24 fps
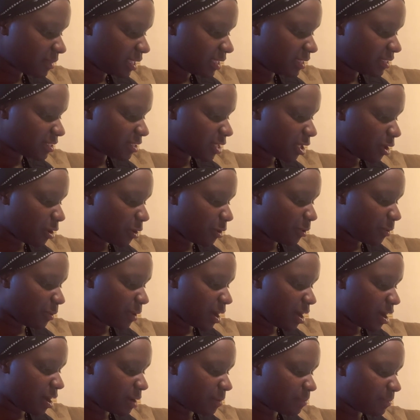So,
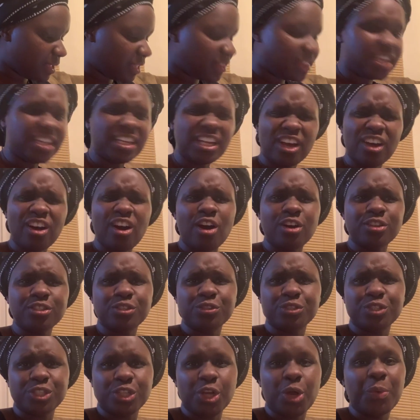and then also
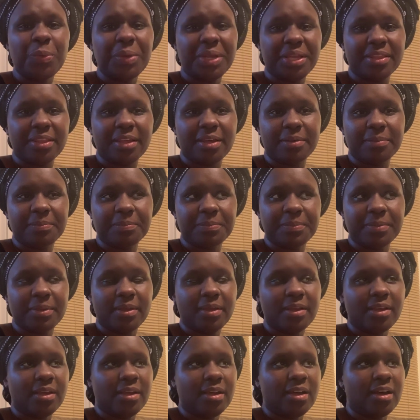showing them
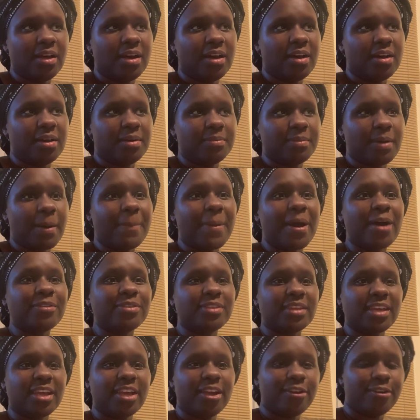about the
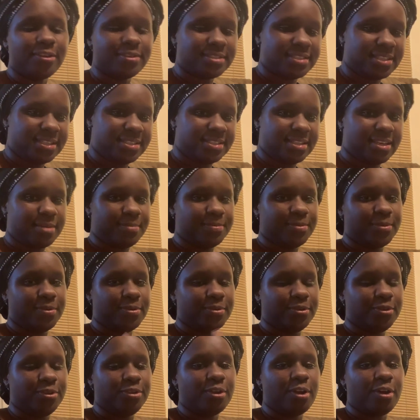carrots example.
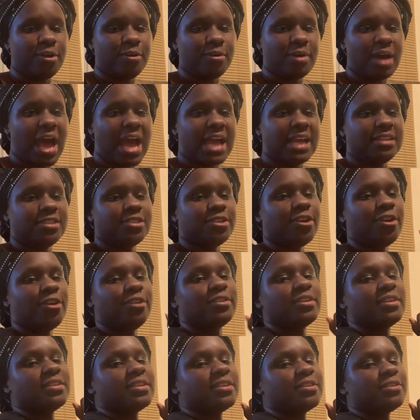I turned
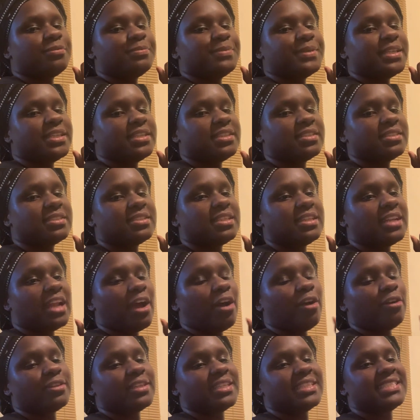a little bit to not
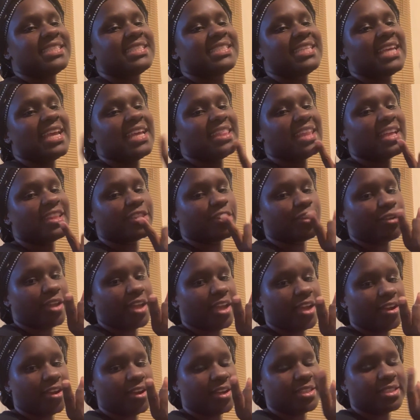only say that they're
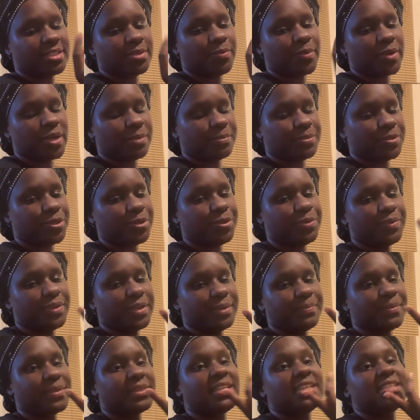carrots and what I'm doing,
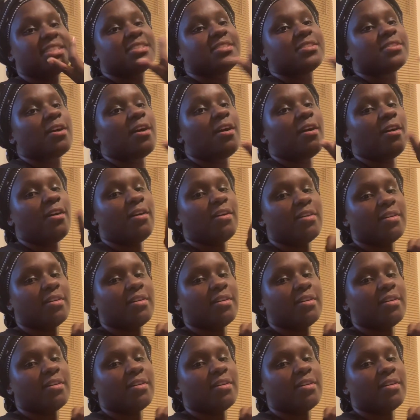but they saw